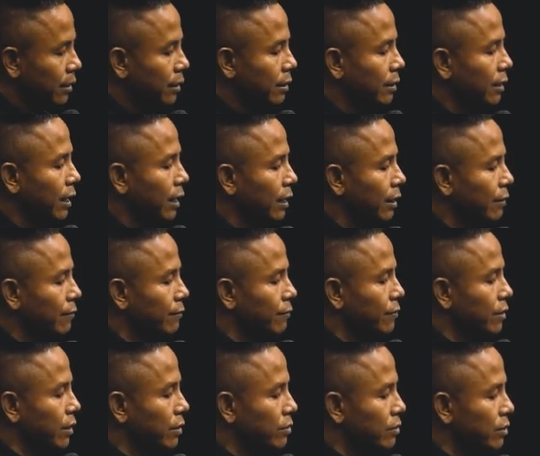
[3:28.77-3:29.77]
Love
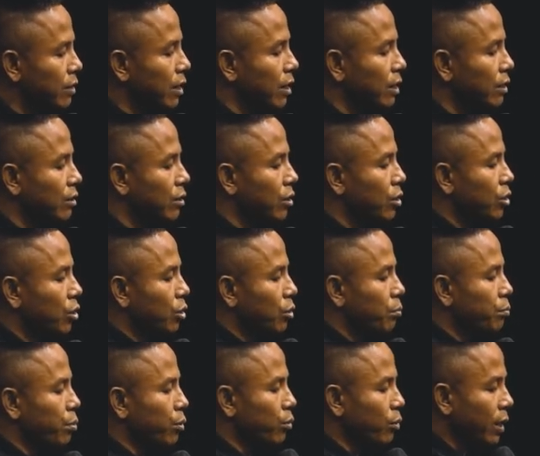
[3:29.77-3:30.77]
does not
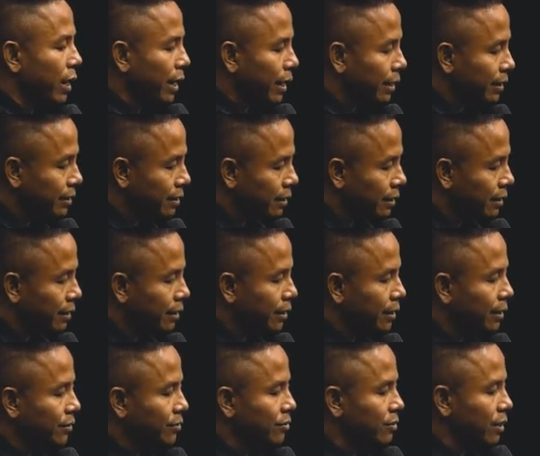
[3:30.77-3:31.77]
parade
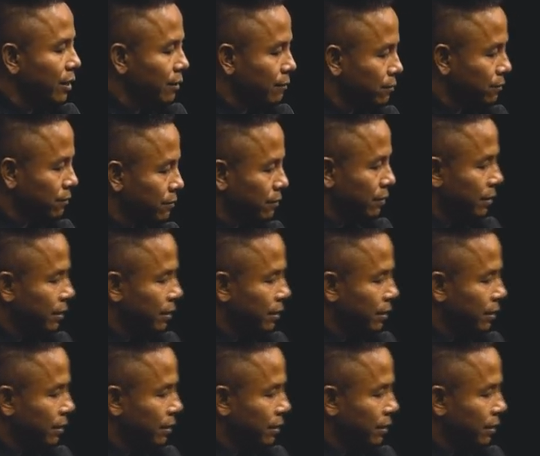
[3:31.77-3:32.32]
itself.